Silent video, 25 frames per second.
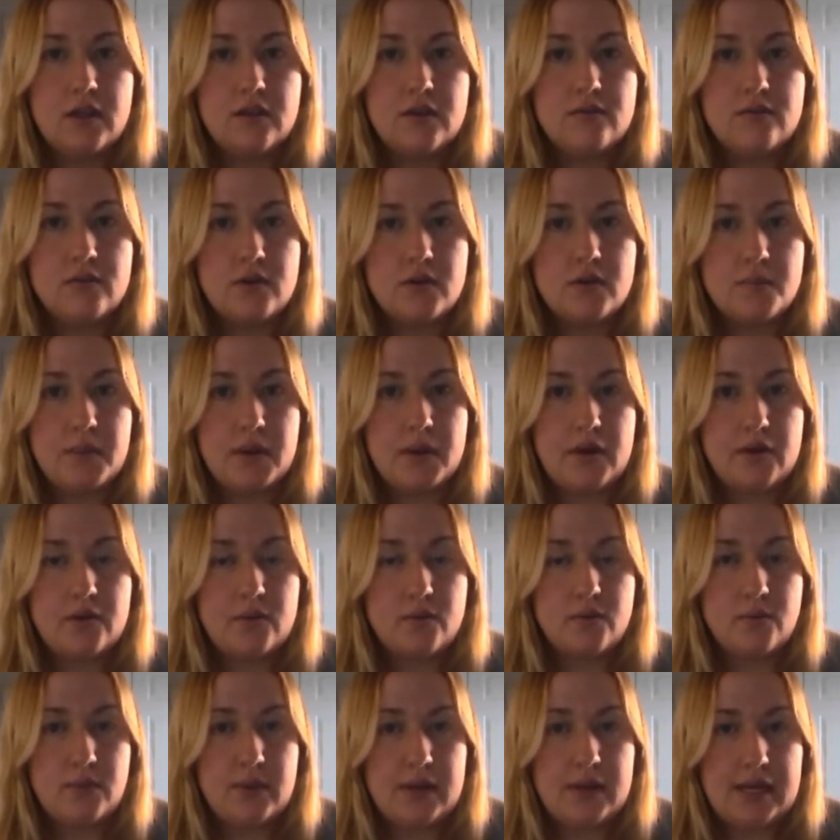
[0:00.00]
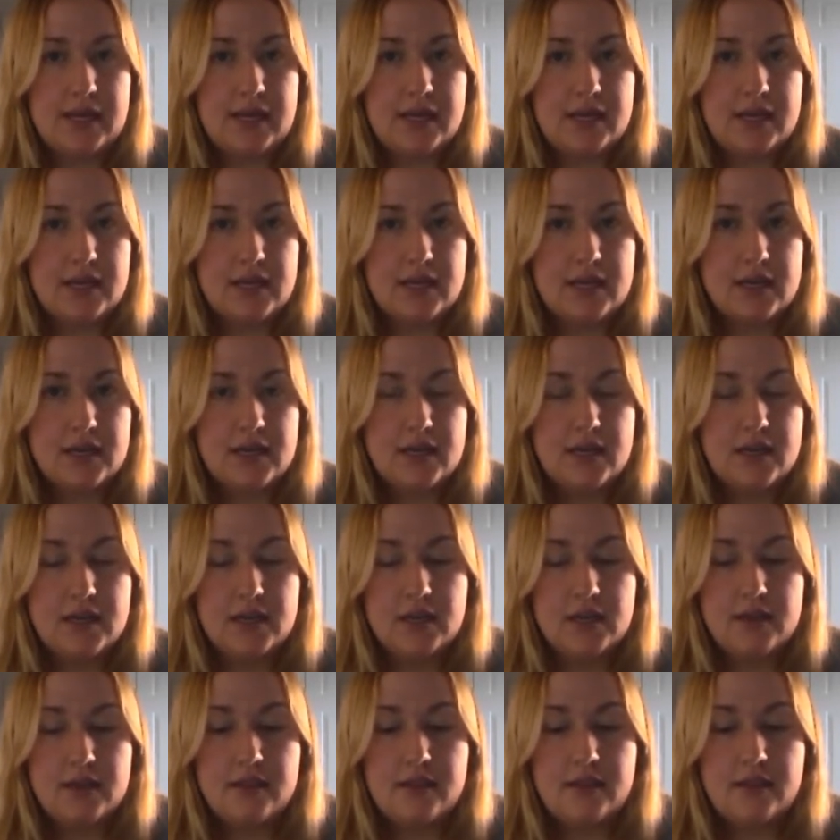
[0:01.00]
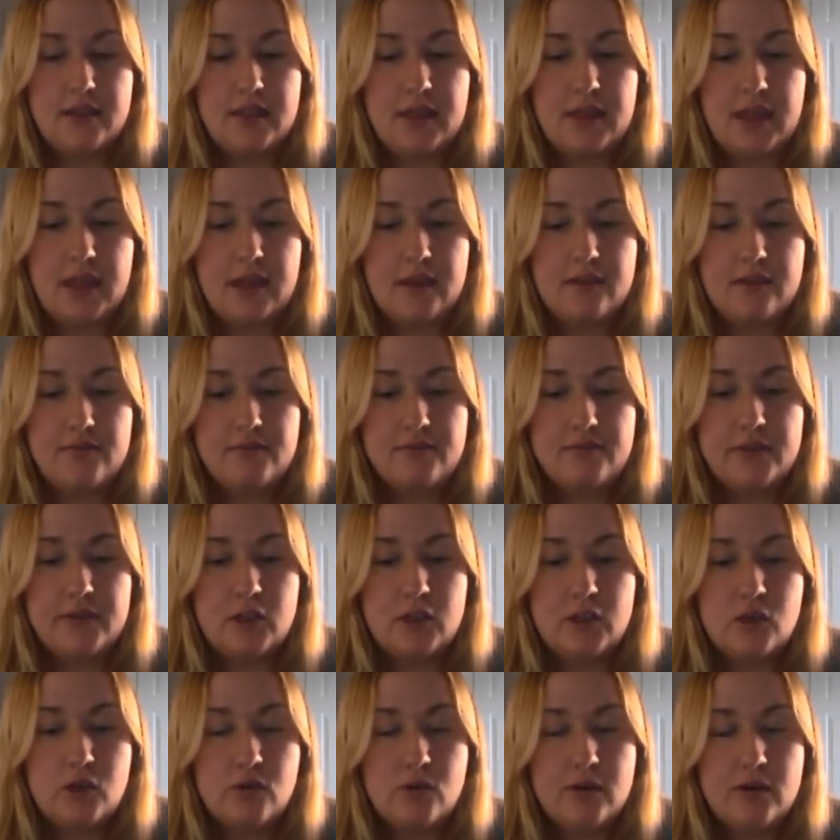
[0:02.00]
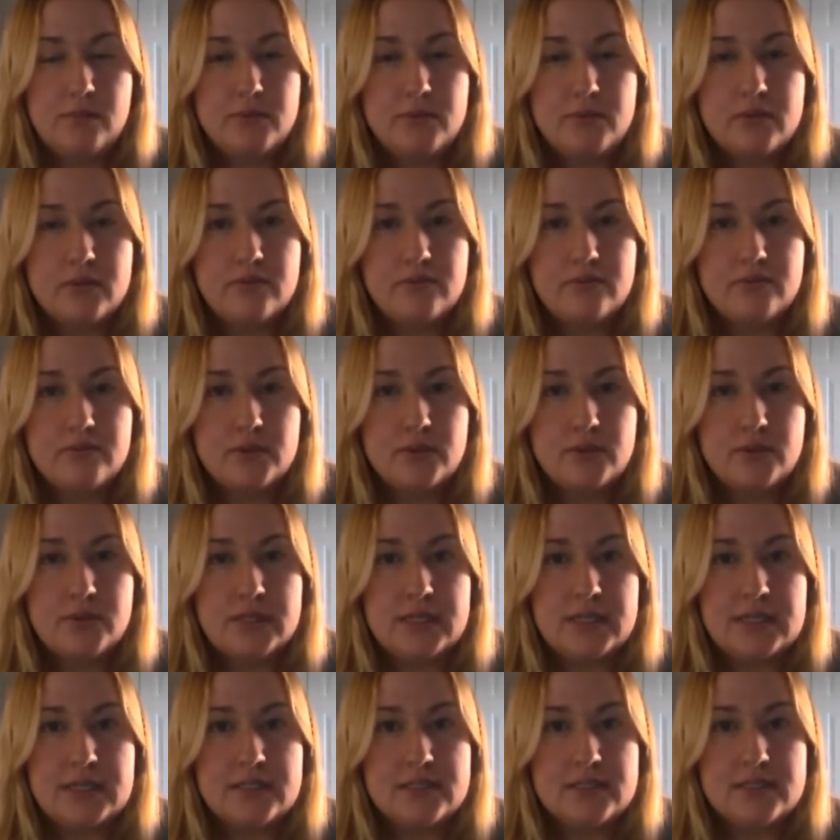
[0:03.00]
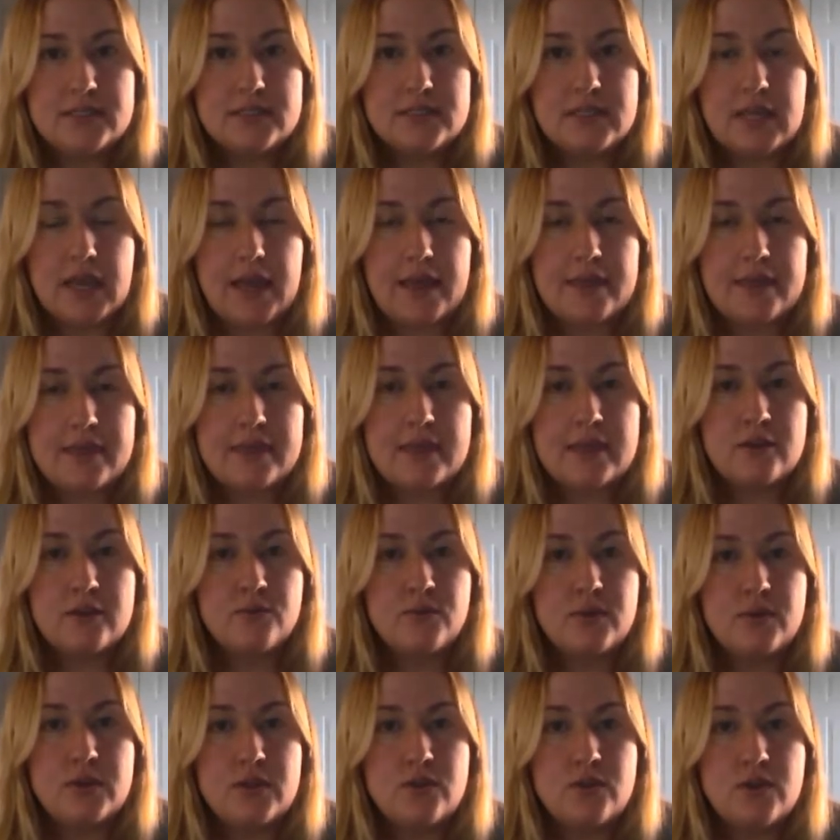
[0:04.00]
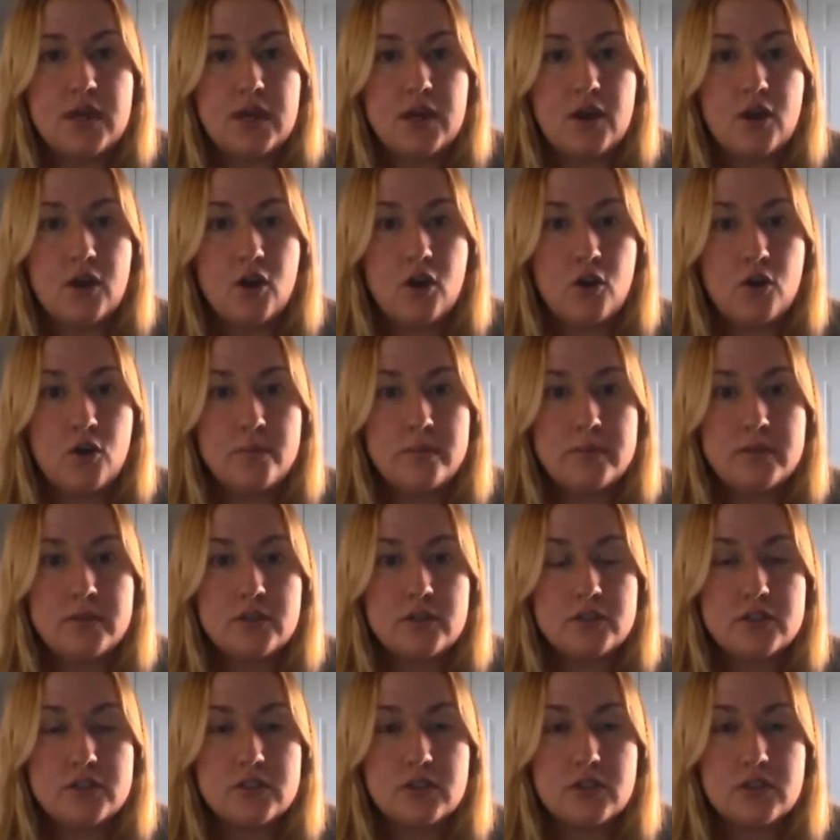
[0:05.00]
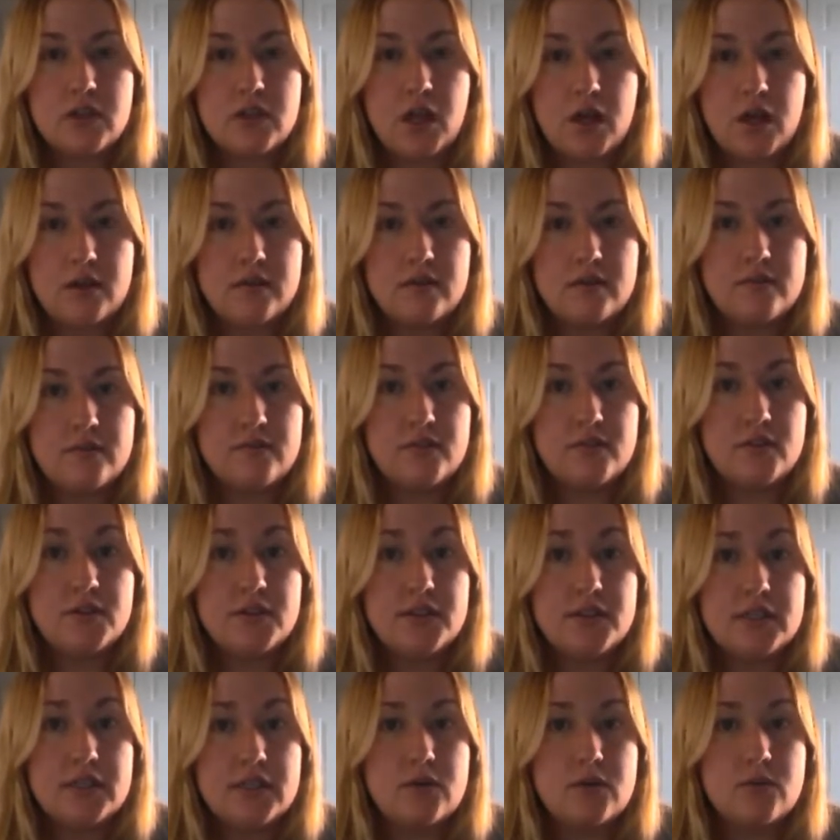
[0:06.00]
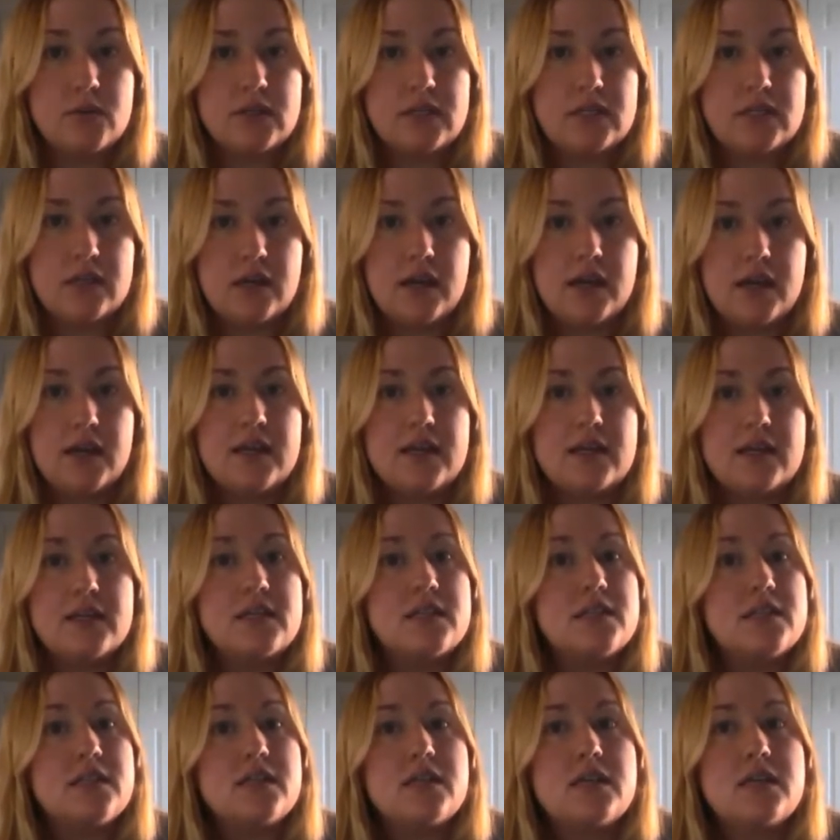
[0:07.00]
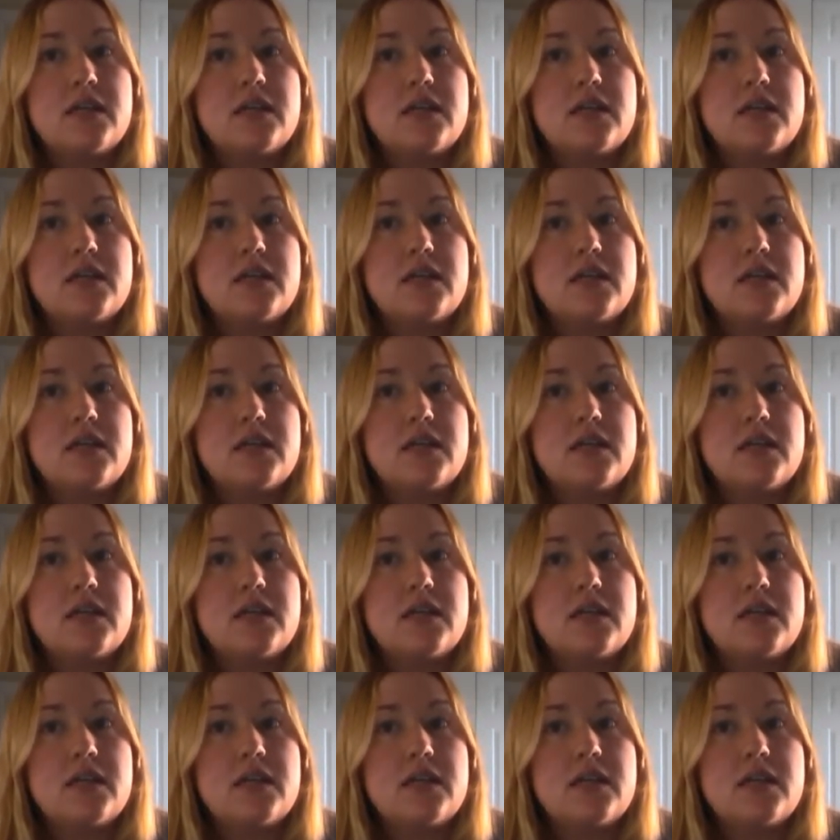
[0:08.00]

for about a week. They fill you up with fluids, and then when you get home, you're still on a full liquid diet.